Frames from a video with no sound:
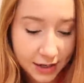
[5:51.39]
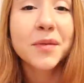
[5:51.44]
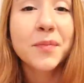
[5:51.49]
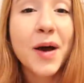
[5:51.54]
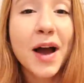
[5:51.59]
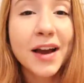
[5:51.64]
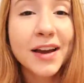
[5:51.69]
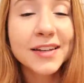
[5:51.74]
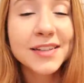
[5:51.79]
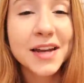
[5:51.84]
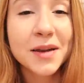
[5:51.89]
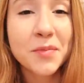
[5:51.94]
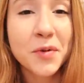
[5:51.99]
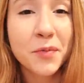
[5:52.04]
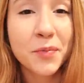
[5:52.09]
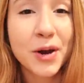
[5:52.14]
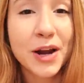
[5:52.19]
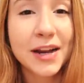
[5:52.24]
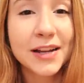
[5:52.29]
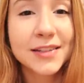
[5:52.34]
the pocket diaper
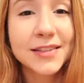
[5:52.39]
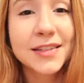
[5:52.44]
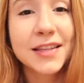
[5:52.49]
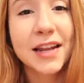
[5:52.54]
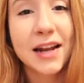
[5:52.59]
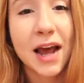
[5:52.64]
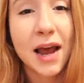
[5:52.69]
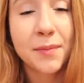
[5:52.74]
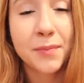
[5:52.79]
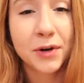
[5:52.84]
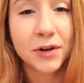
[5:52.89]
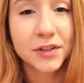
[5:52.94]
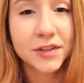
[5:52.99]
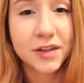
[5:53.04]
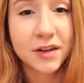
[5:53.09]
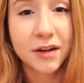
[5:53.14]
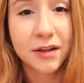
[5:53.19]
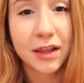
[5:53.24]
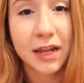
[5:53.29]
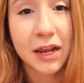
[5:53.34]
brands that I
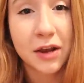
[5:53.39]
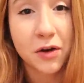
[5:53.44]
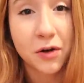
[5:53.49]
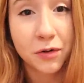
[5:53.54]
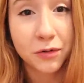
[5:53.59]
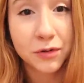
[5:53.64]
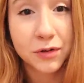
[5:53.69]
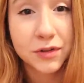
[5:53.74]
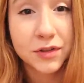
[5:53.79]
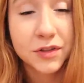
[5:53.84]
personally own.